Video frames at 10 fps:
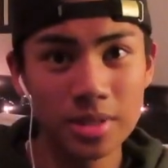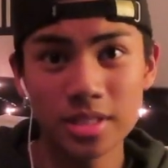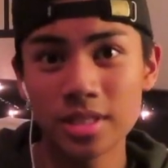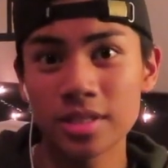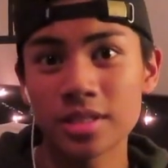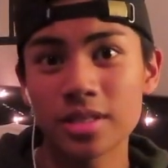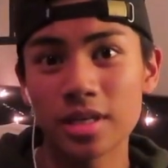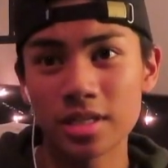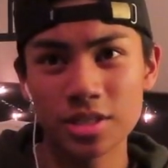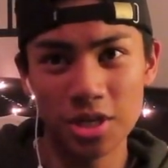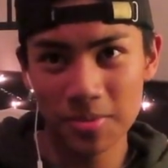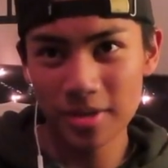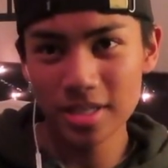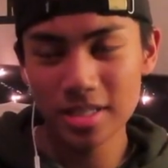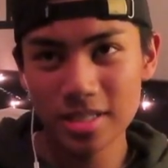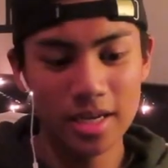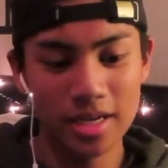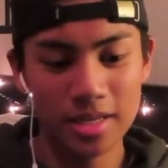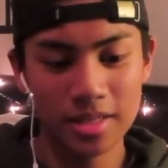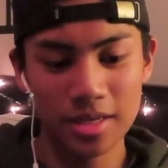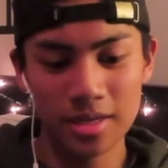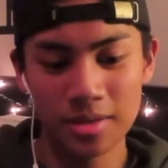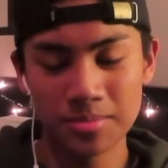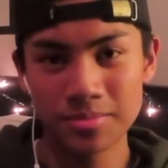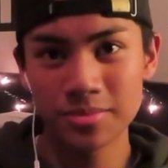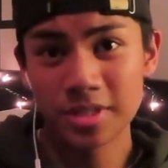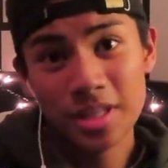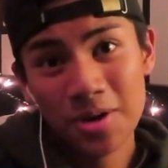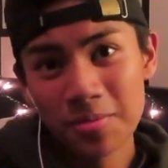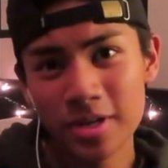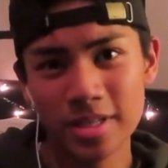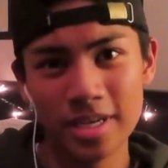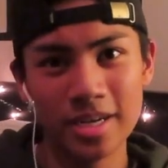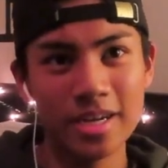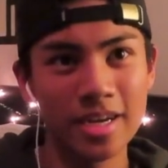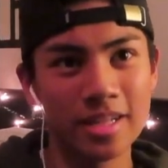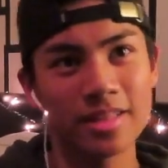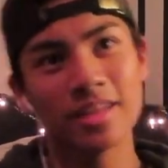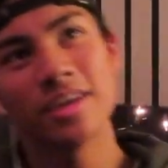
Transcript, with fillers: went to a Starbucks and um, did homework there, and